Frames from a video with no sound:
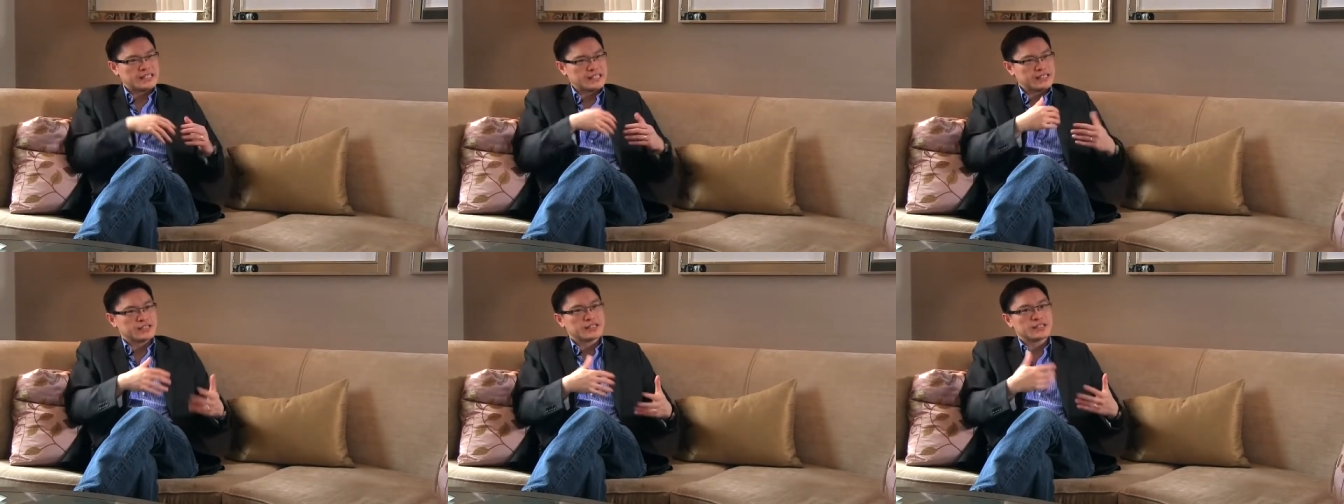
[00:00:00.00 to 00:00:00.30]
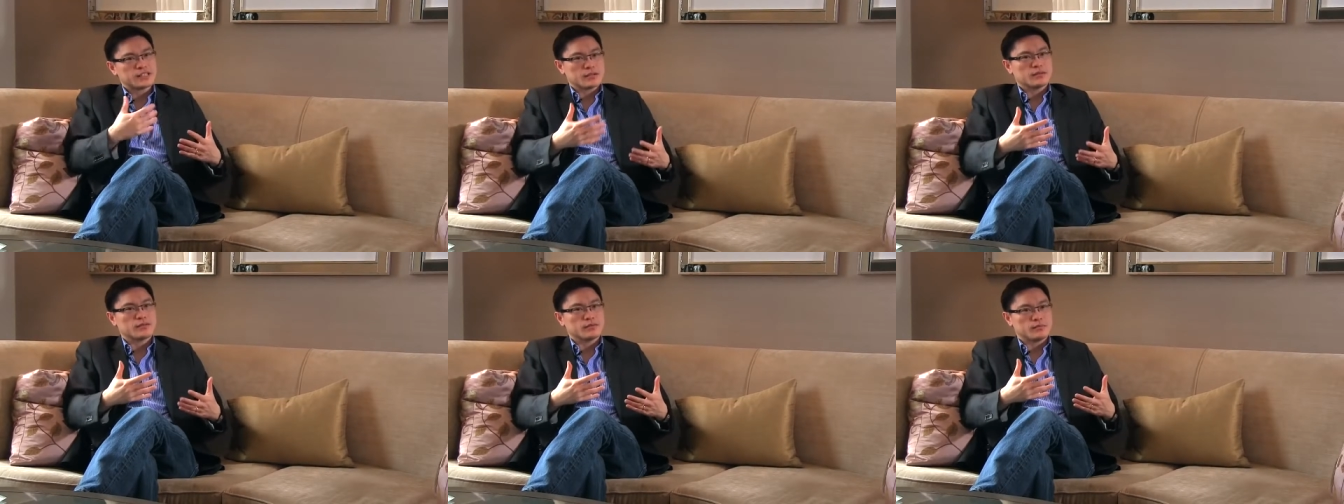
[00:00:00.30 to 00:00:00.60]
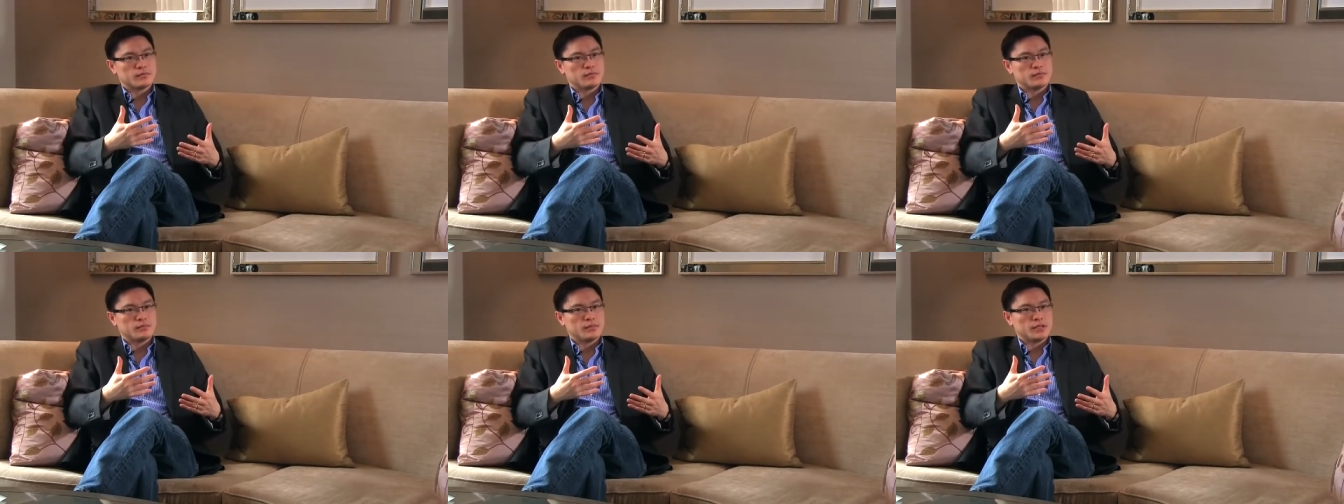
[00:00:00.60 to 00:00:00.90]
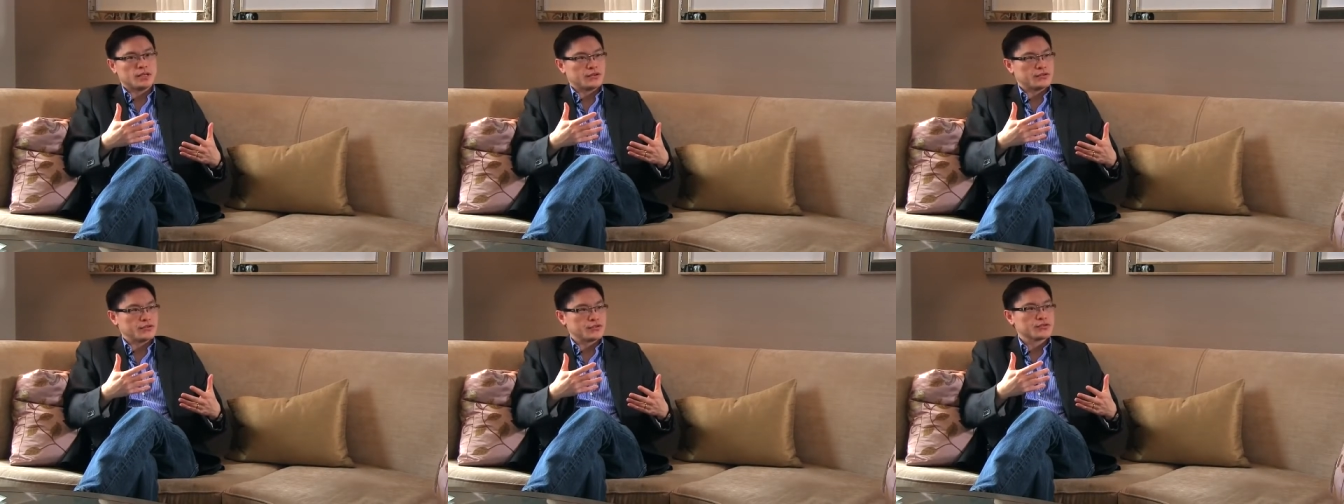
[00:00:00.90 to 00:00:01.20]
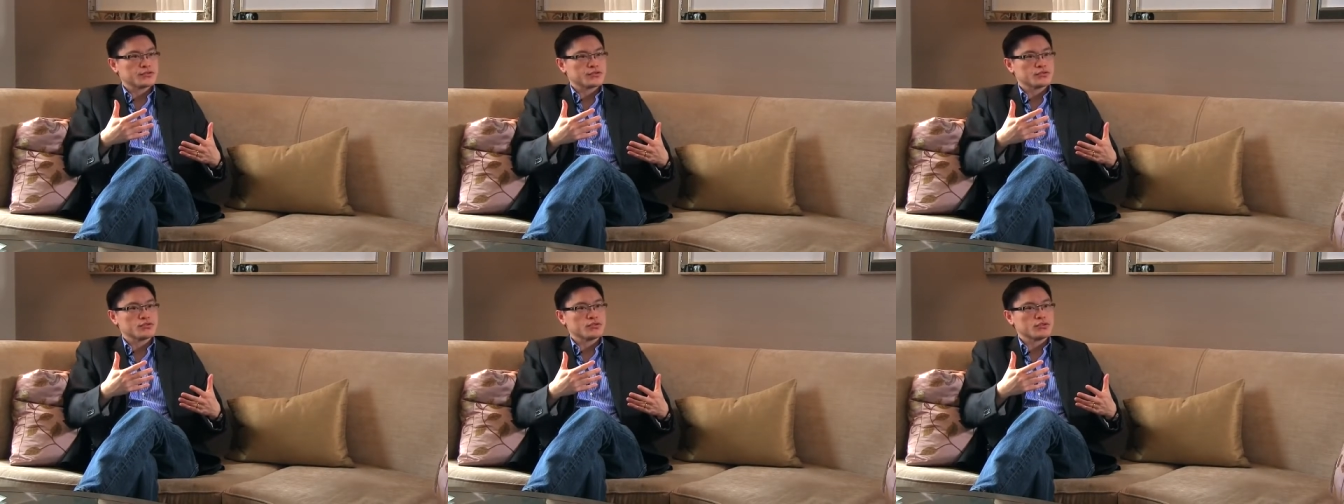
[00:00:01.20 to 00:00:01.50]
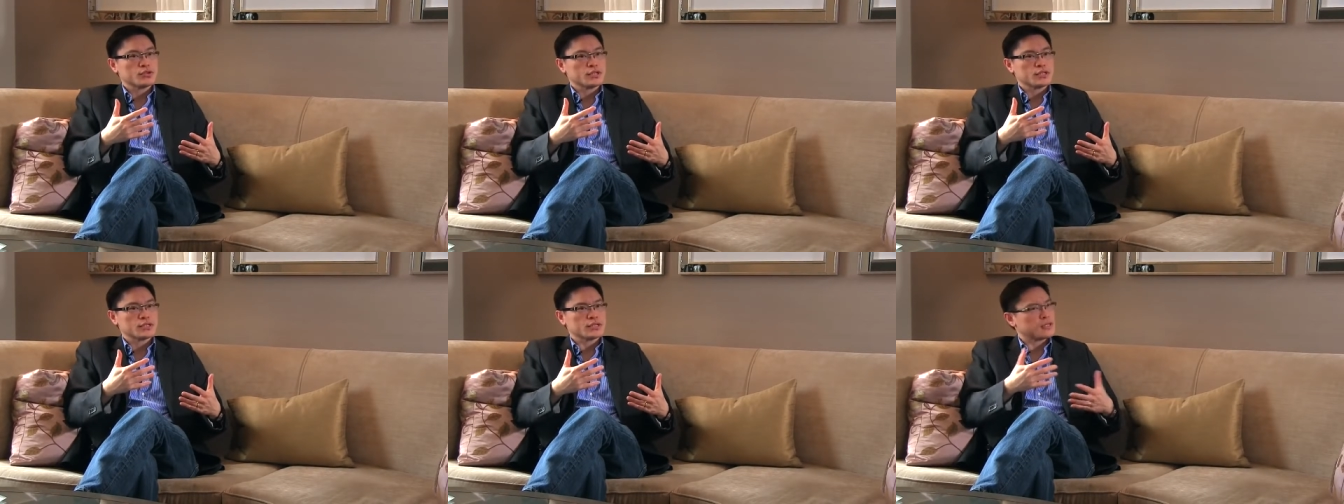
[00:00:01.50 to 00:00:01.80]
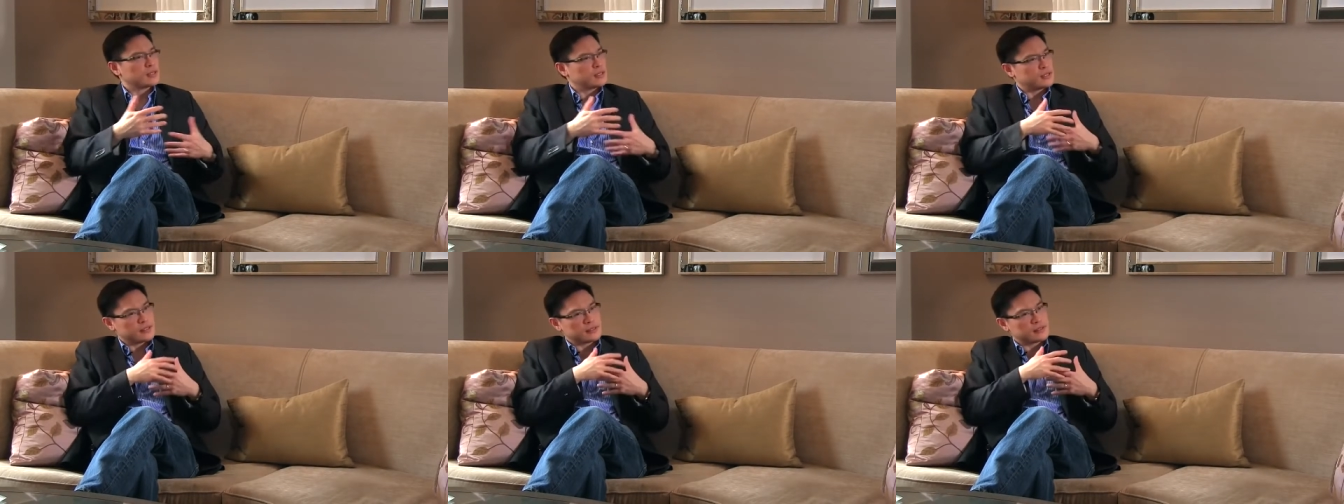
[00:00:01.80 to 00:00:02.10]
needs to be understood is
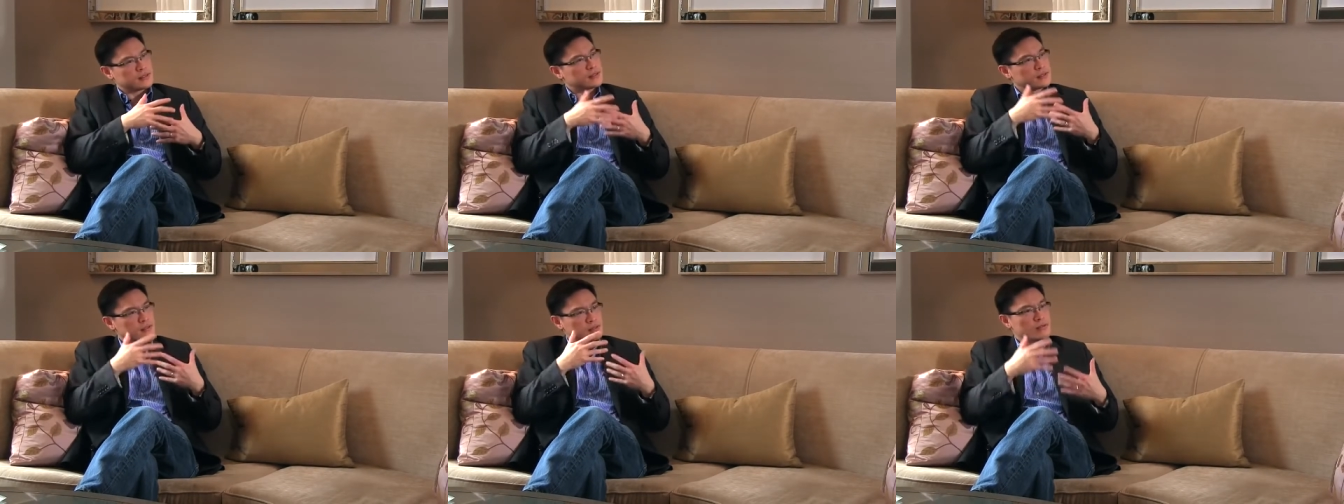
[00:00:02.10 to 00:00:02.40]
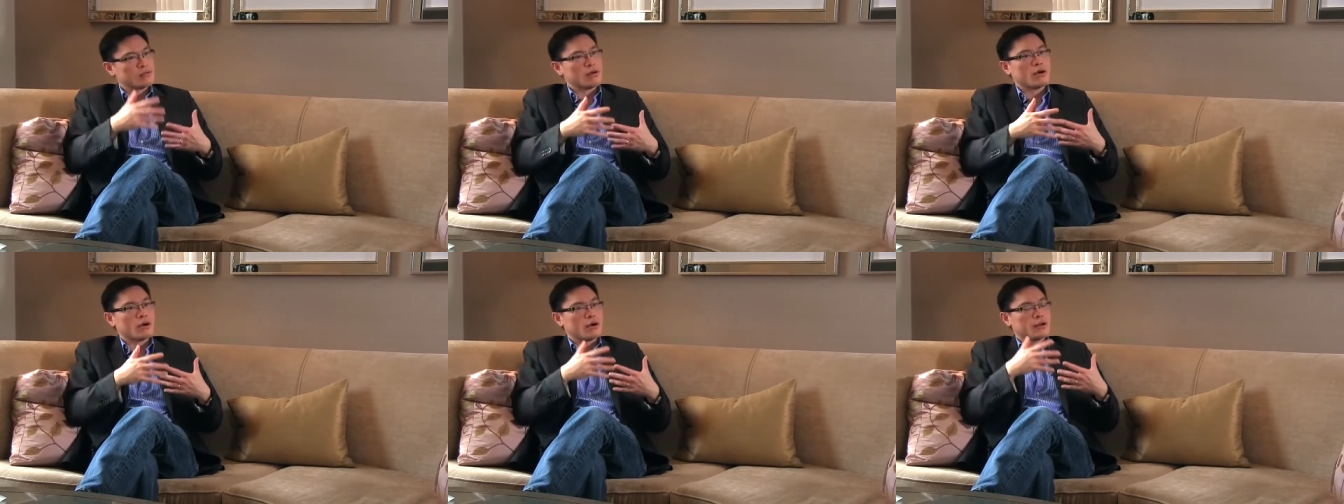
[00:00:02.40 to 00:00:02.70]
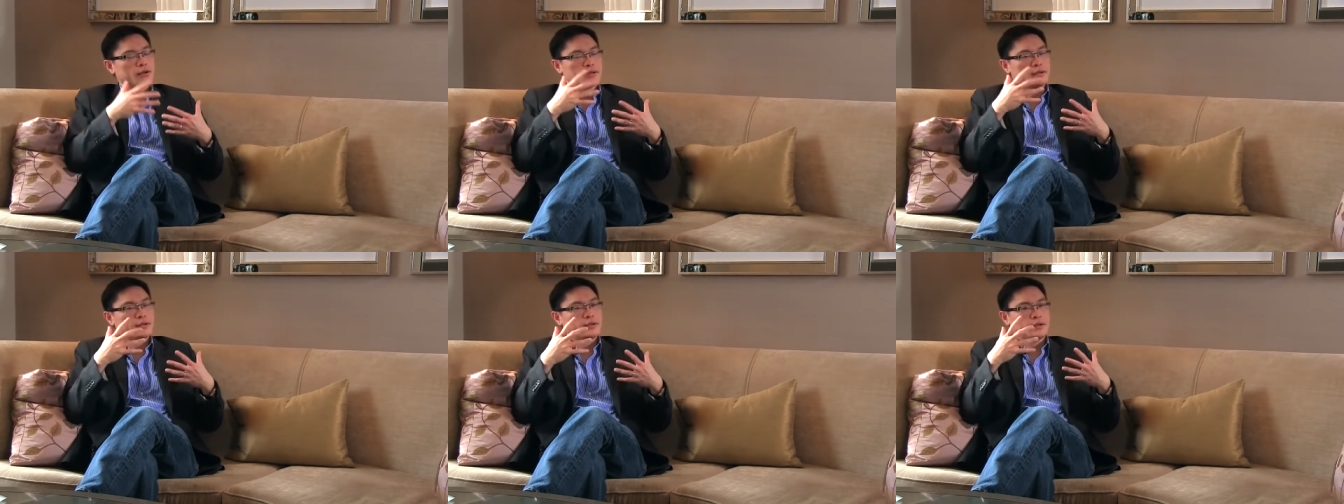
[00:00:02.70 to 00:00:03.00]
that this is not